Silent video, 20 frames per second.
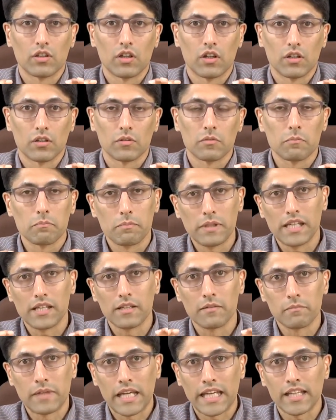are
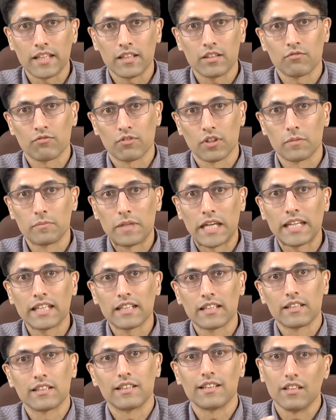being made from
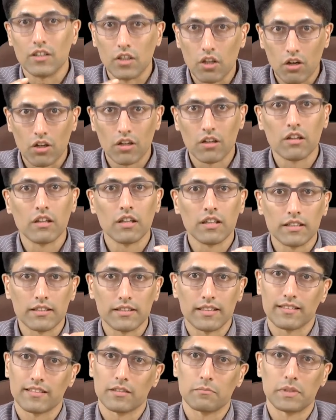a
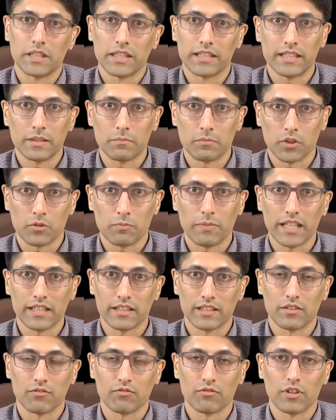non-disability
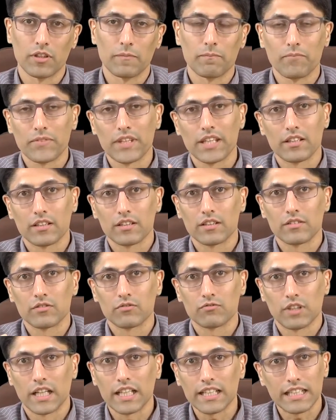perspective,
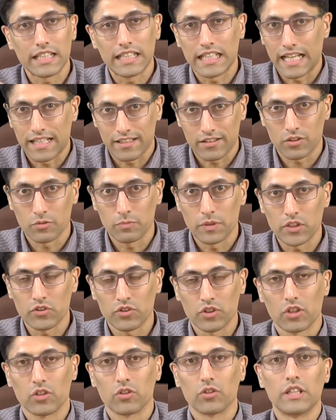right? It has to be
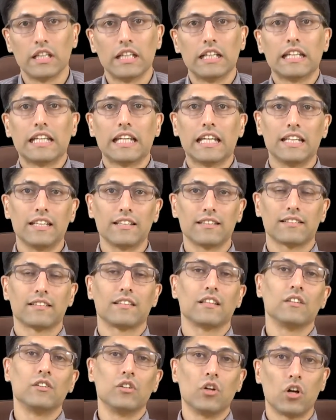so. It
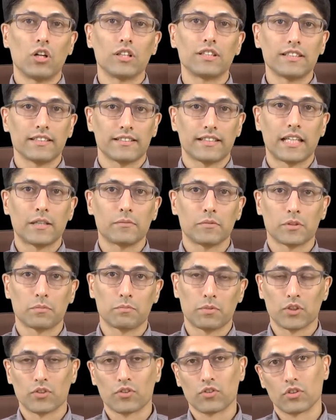is the
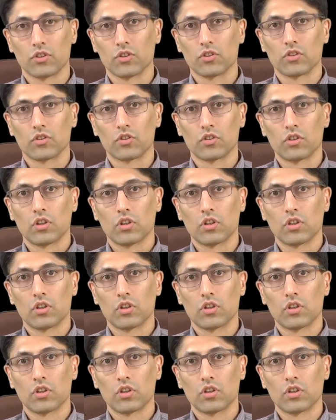non-disabled person